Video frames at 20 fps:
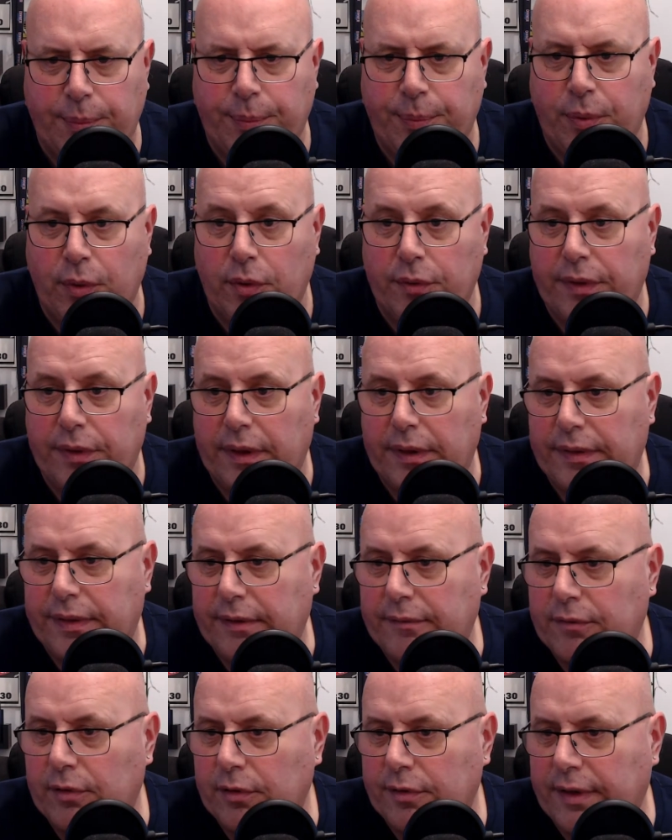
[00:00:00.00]
but
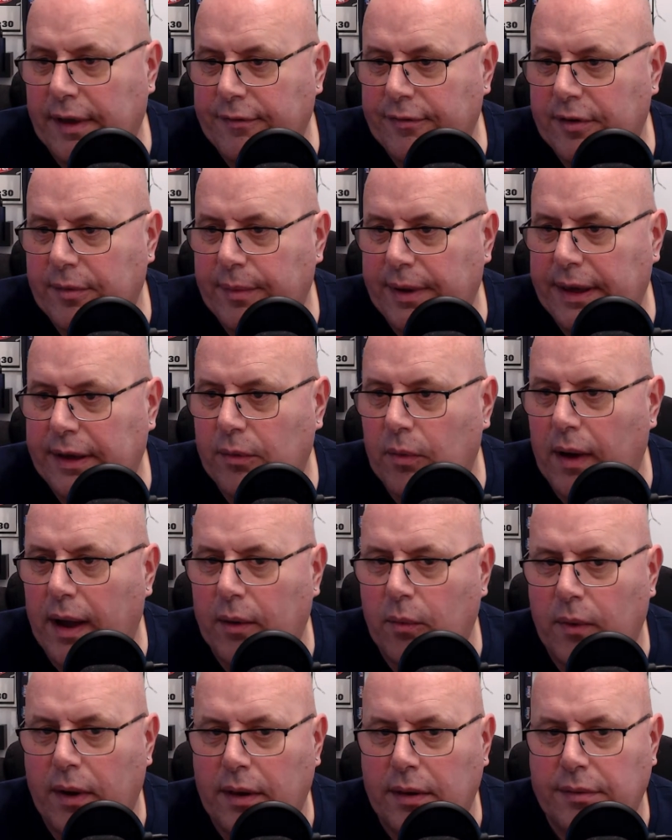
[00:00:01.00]
they've looked after me
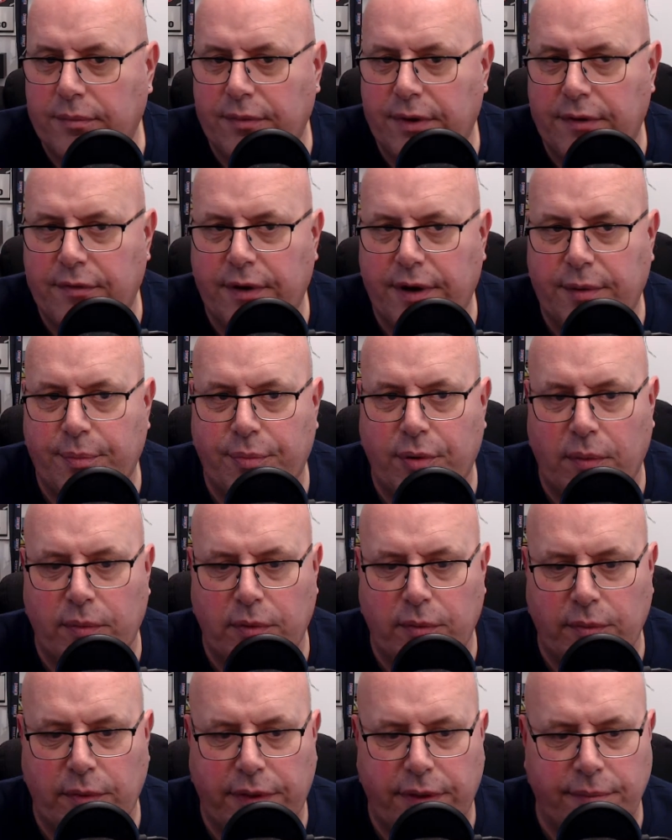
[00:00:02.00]
quite well. Never had a
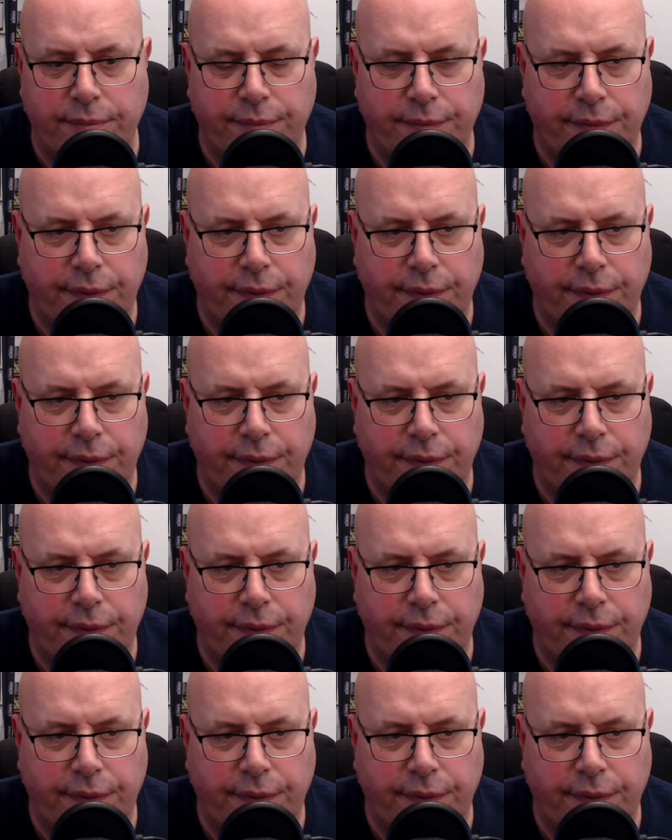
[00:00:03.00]
problem with them.